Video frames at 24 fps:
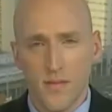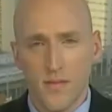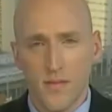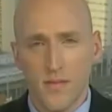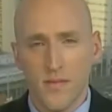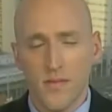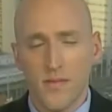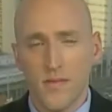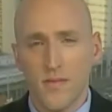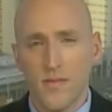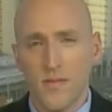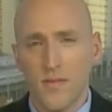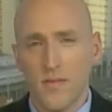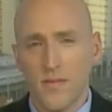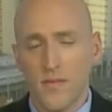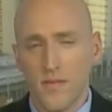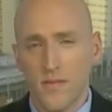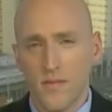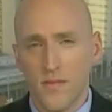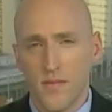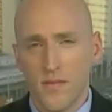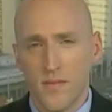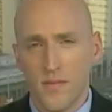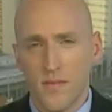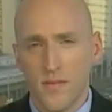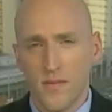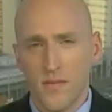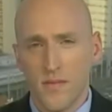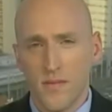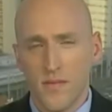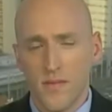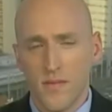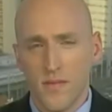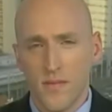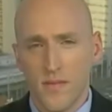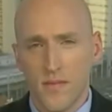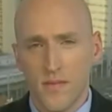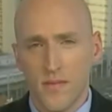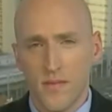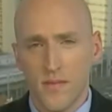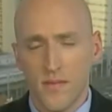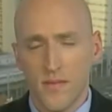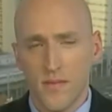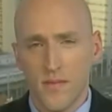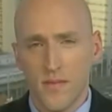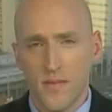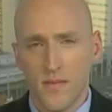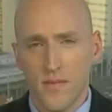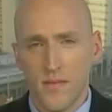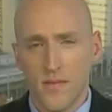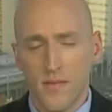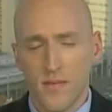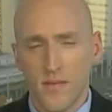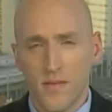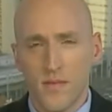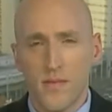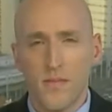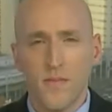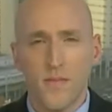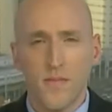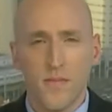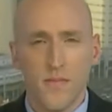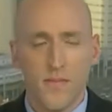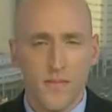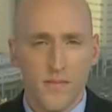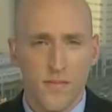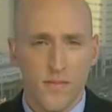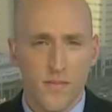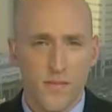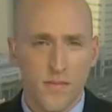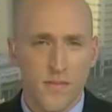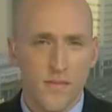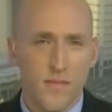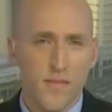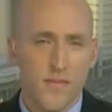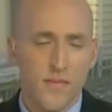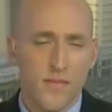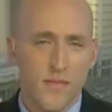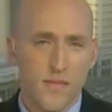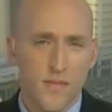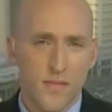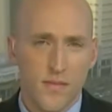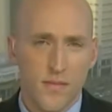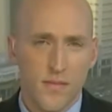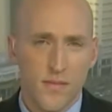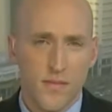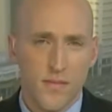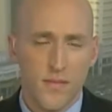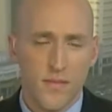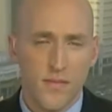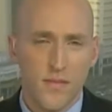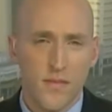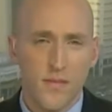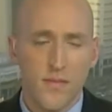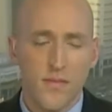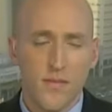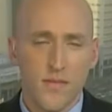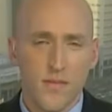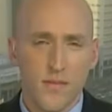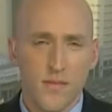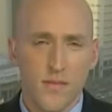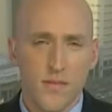No words are spoken by the person on screen.